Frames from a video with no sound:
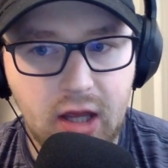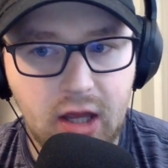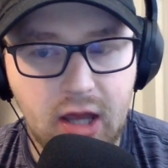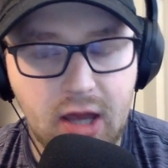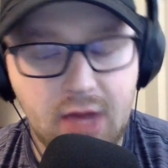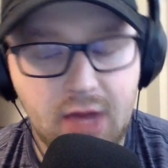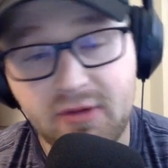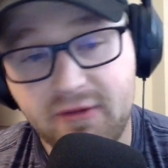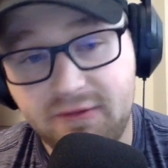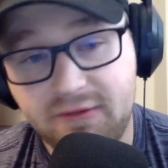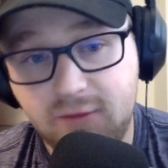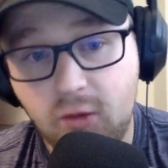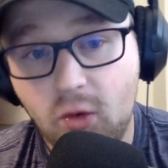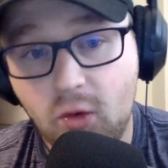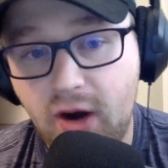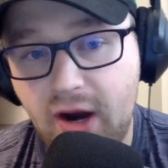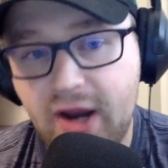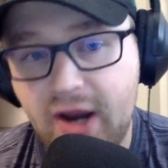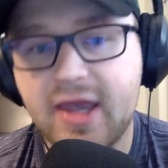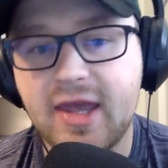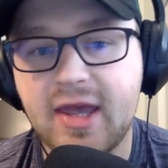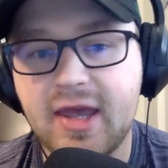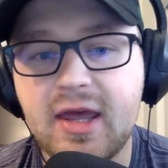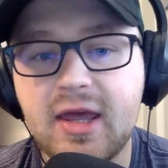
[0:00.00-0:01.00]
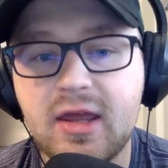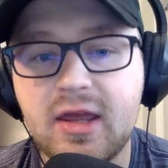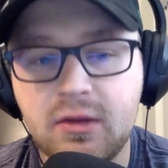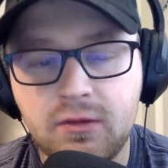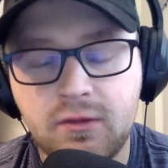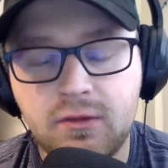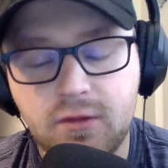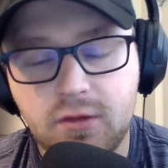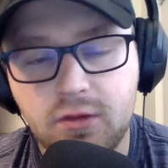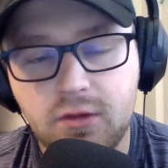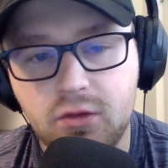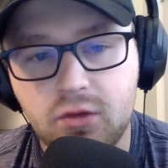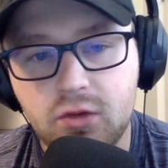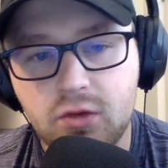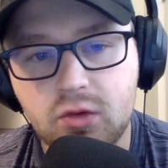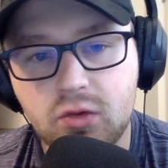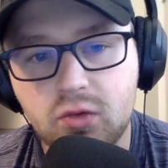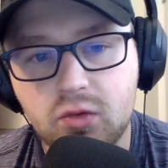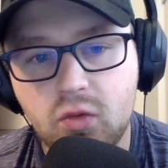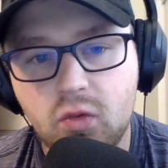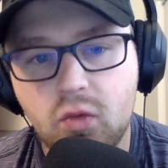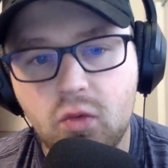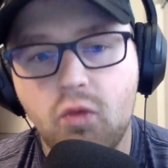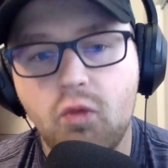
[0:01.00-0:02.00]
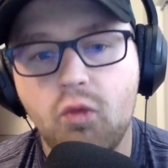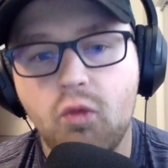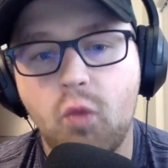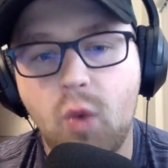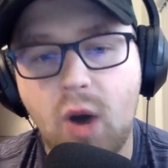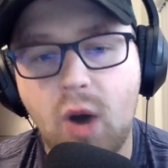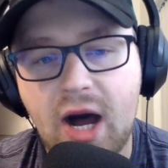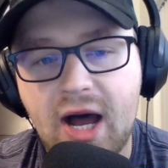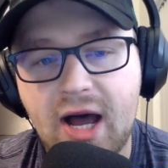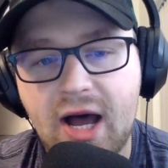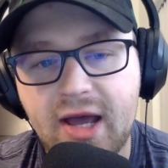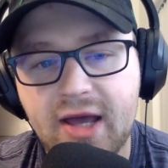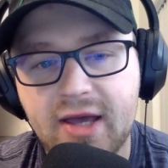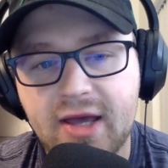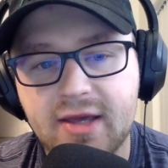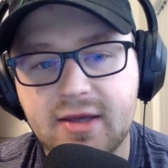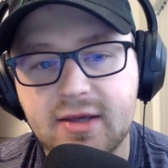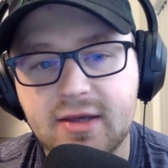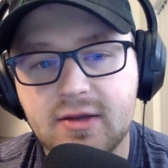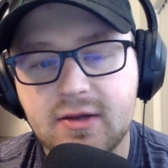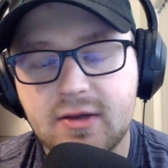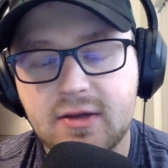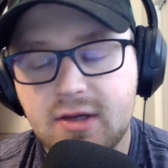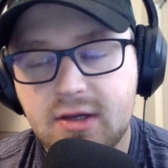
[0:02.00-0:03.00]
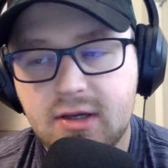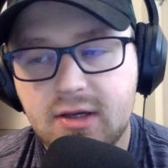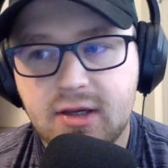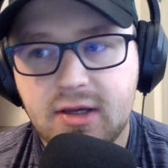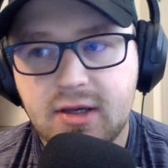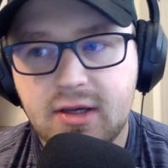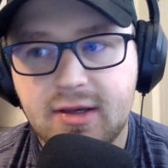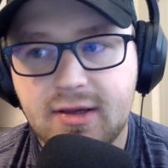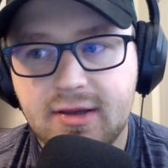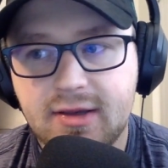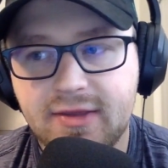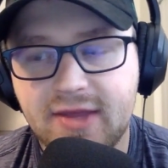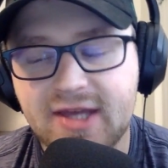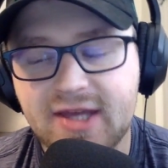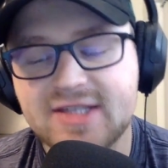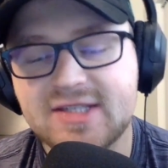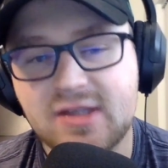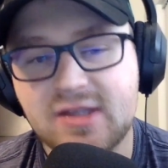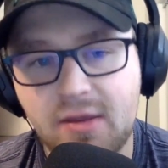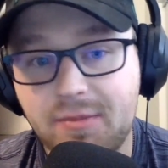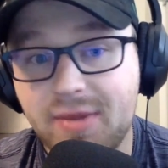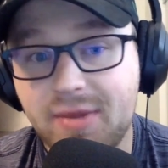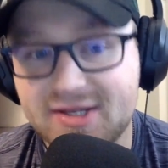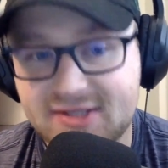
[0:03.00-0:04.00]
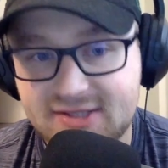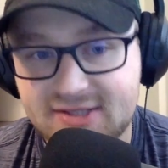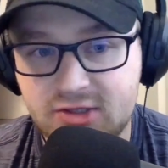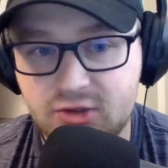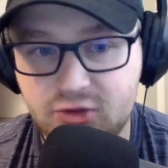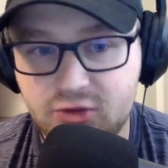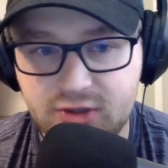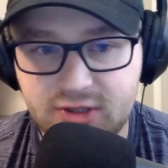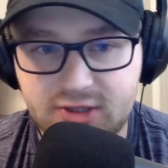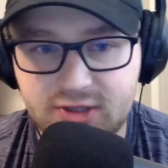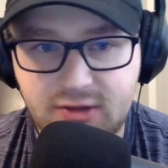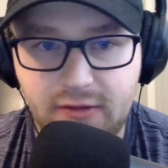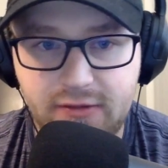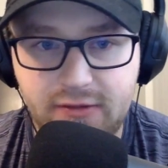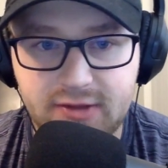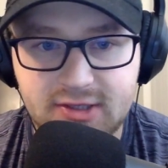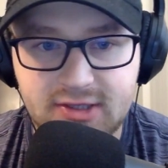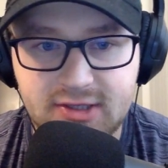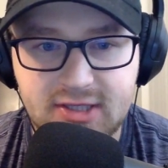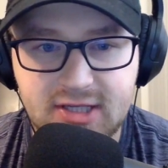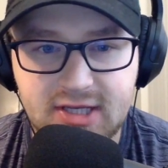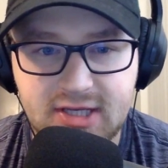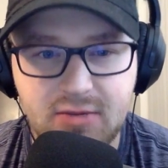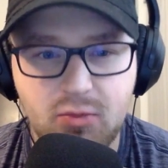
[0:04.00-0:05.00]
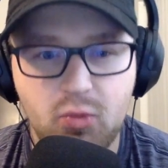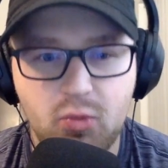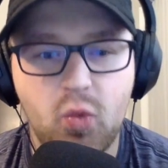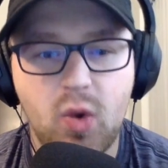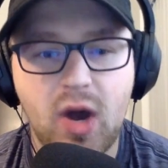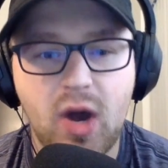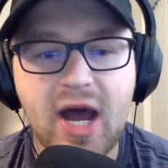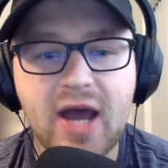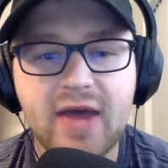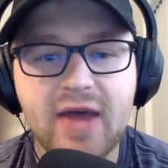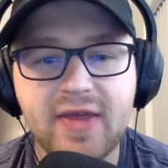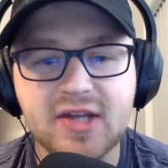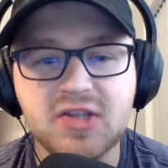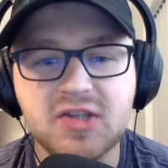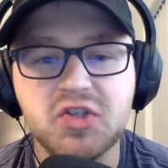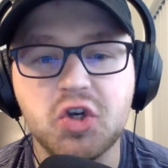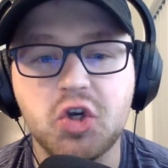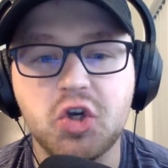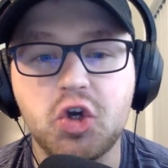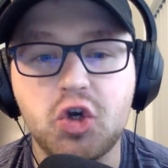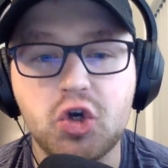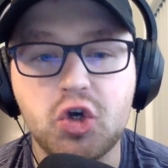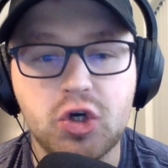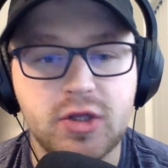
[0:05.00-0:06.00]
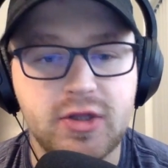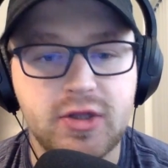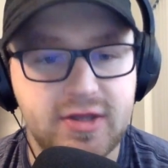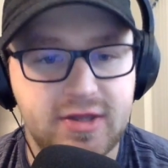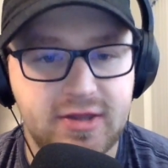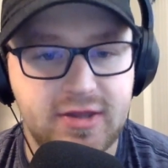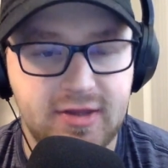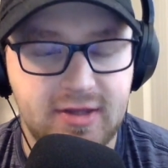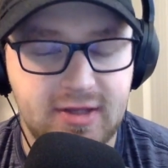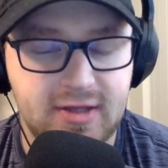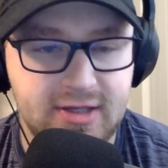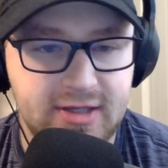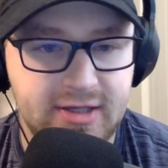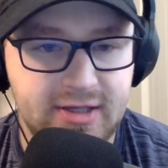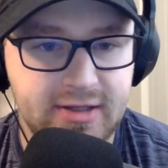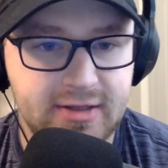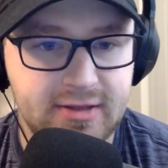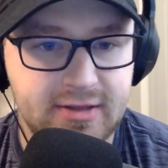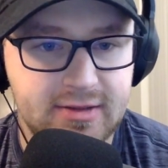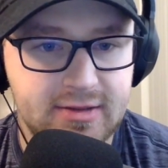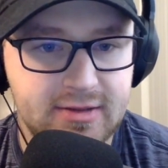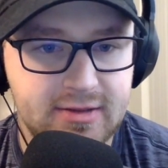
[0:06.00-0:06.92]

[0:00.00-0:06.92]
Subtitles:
And before I get into why that's in the best interest of this team, why that's a good thing,